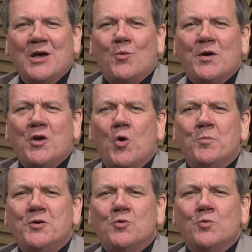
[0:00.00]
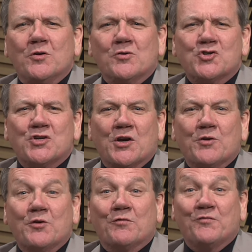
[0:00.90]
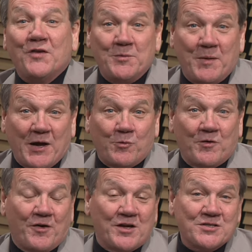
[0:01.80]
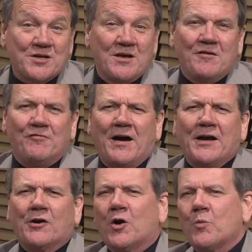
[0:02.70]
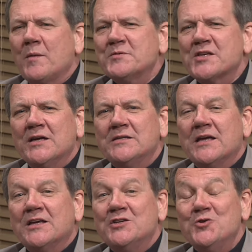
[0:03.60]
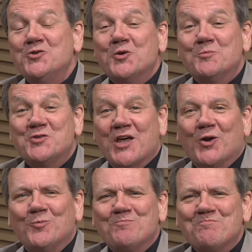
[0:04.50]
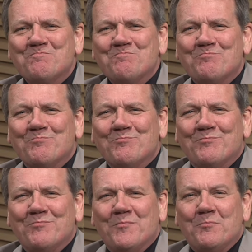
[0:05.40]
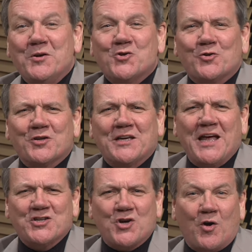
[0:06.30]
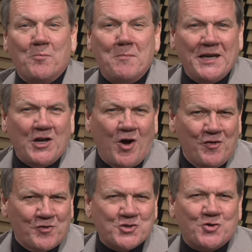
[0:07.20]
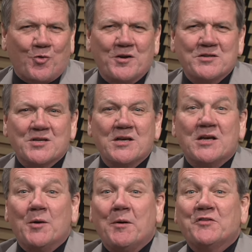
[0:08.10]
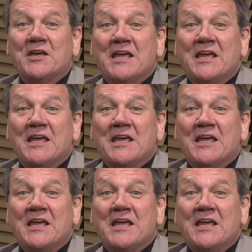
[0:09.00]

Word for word: we hope you will share your feedback with us via our website and YouTube channel. Be sure to catch our many other stories about the